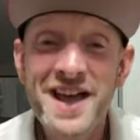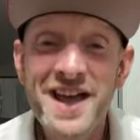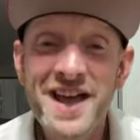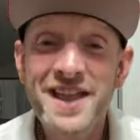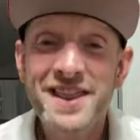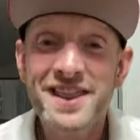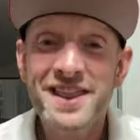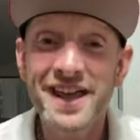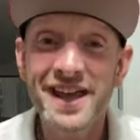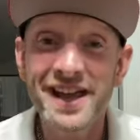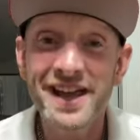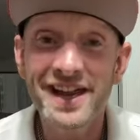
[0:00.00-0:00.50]

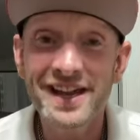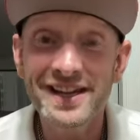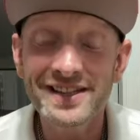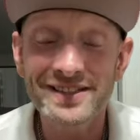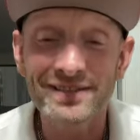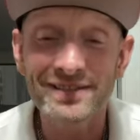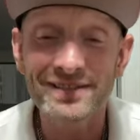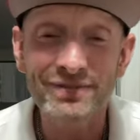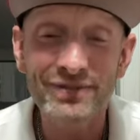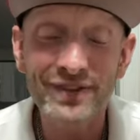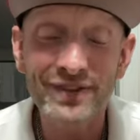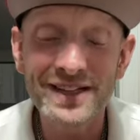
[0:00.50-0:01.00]
things
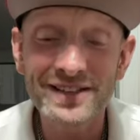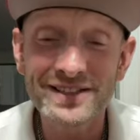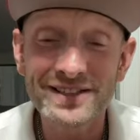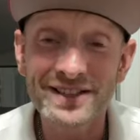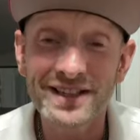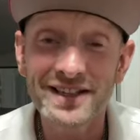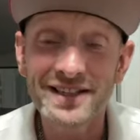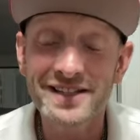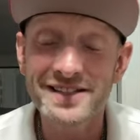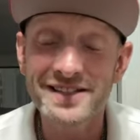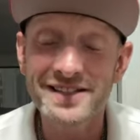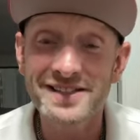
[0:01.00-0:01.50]
and
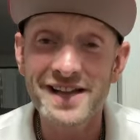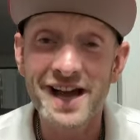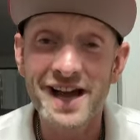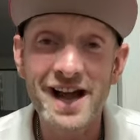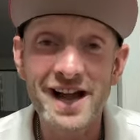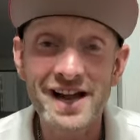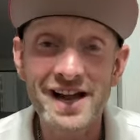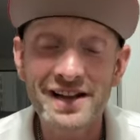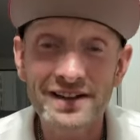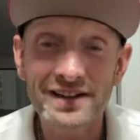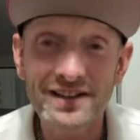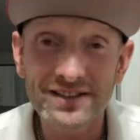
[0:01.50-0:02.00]
fleshly
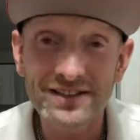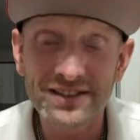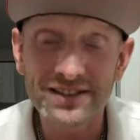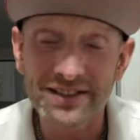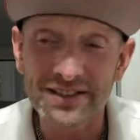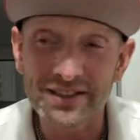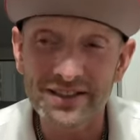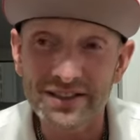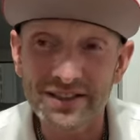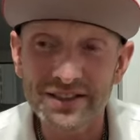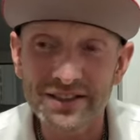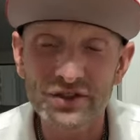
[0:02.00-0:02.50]
desires
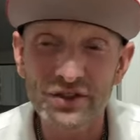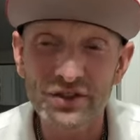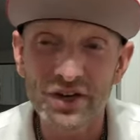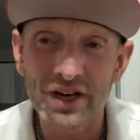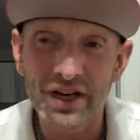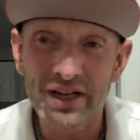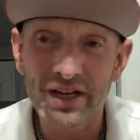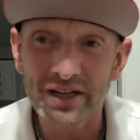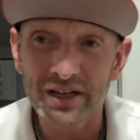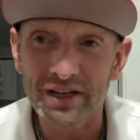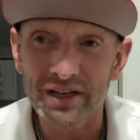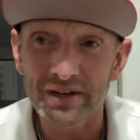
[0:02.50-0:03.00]
and just
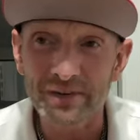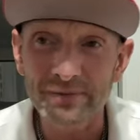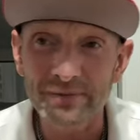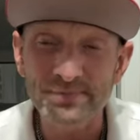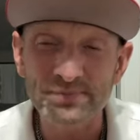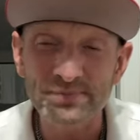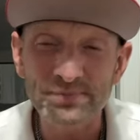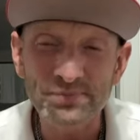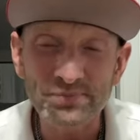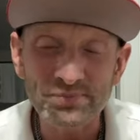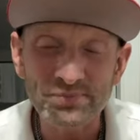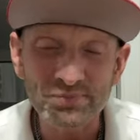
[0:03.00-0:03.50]
trying to
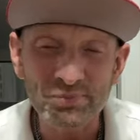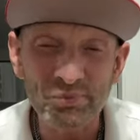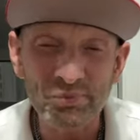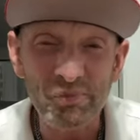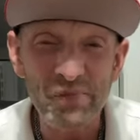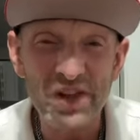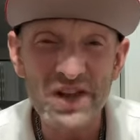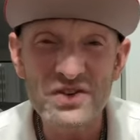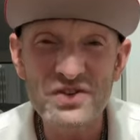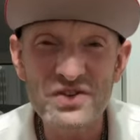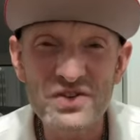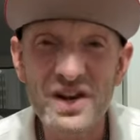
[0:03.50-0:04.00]

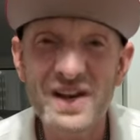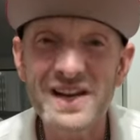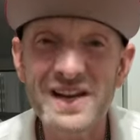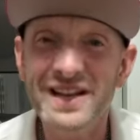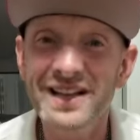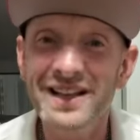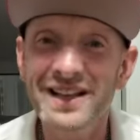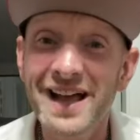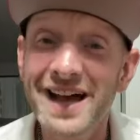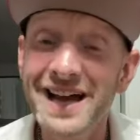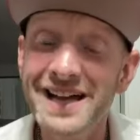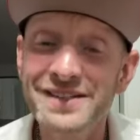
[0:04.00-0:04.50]
trying to
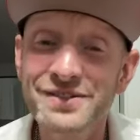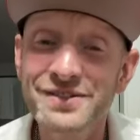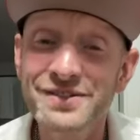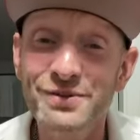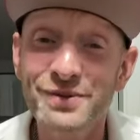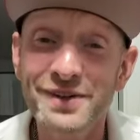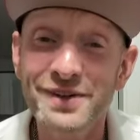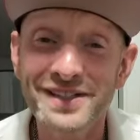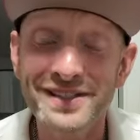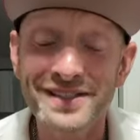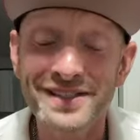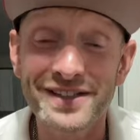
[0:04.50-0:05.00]
lie
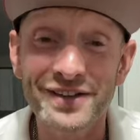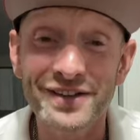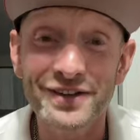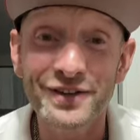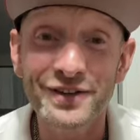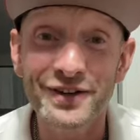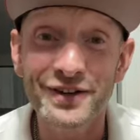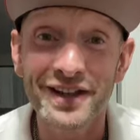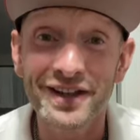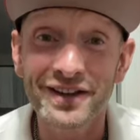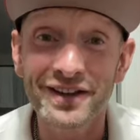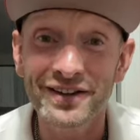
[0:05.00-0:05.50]
to us,
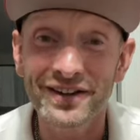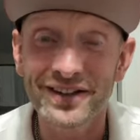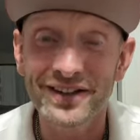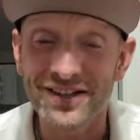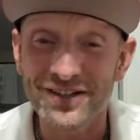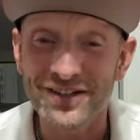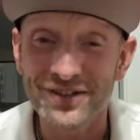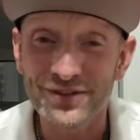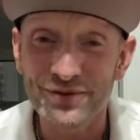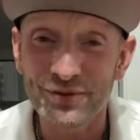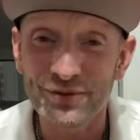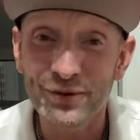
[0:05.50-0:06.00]
steal, kill, and
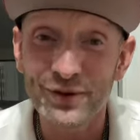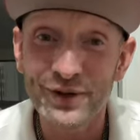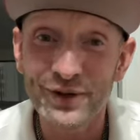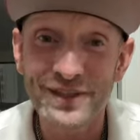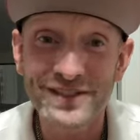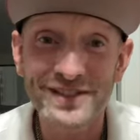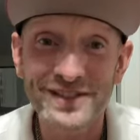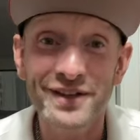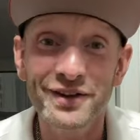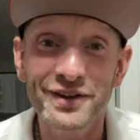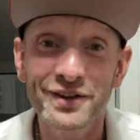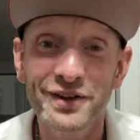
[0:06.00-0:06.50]
destroy,
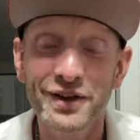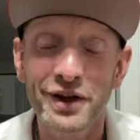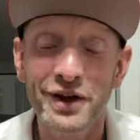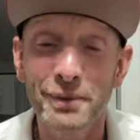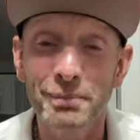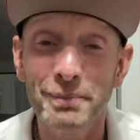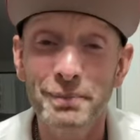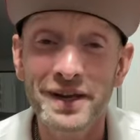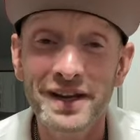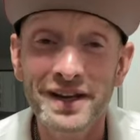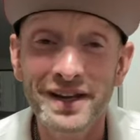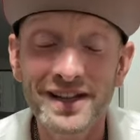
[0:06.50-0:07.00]
steal our
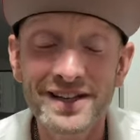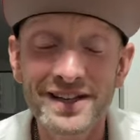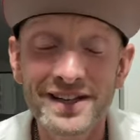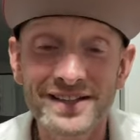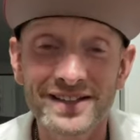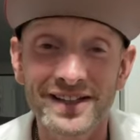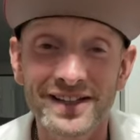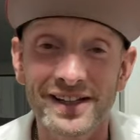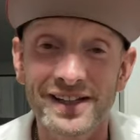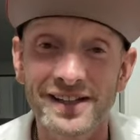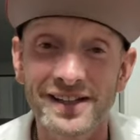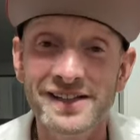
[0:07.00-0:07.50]
peace
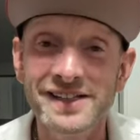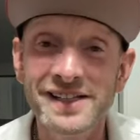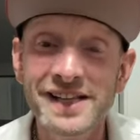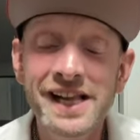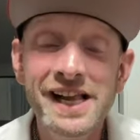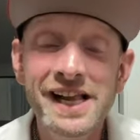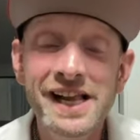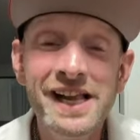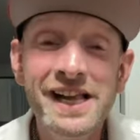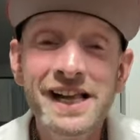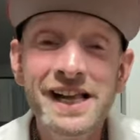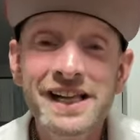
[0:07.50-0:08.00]
and
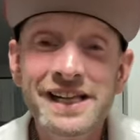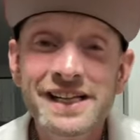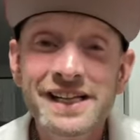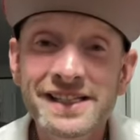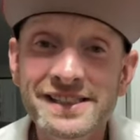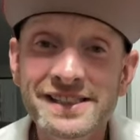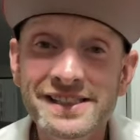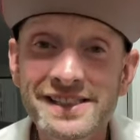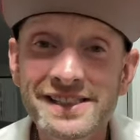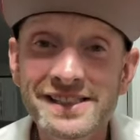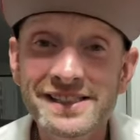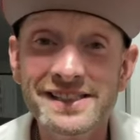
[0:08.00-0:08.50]

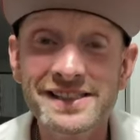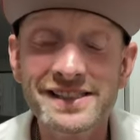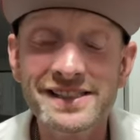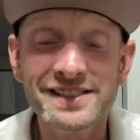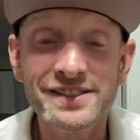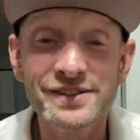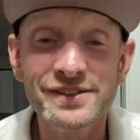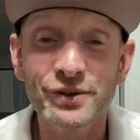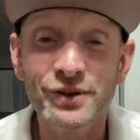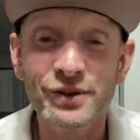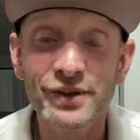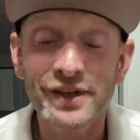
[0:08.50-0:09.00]
and just
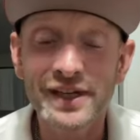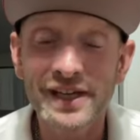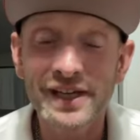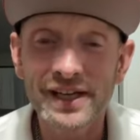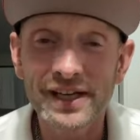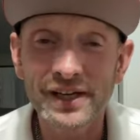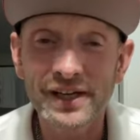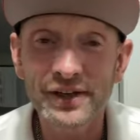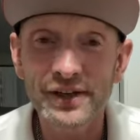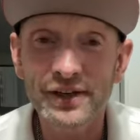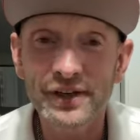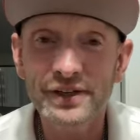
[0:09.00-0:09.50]
destroy
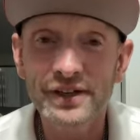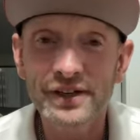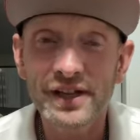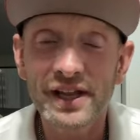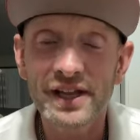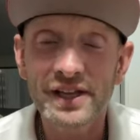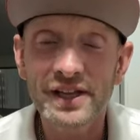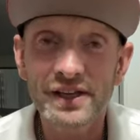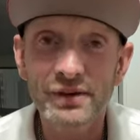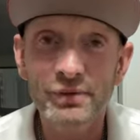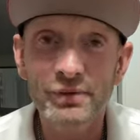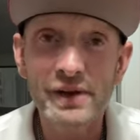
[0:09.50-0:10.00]
any good
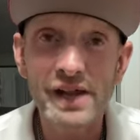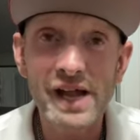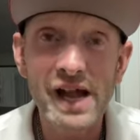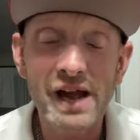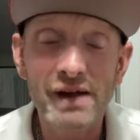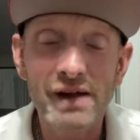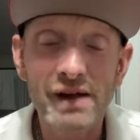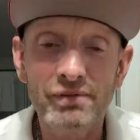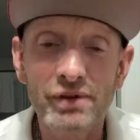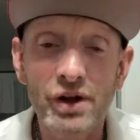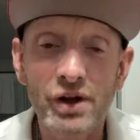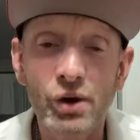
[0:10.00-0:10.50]
thing that we
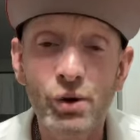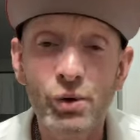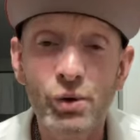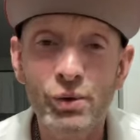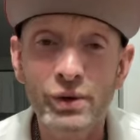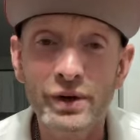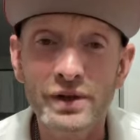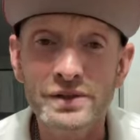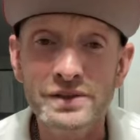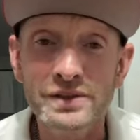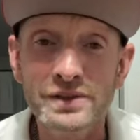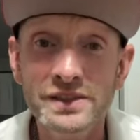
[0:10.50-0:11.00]
have
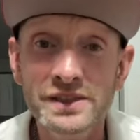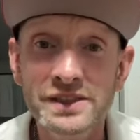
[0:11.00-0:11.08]
going.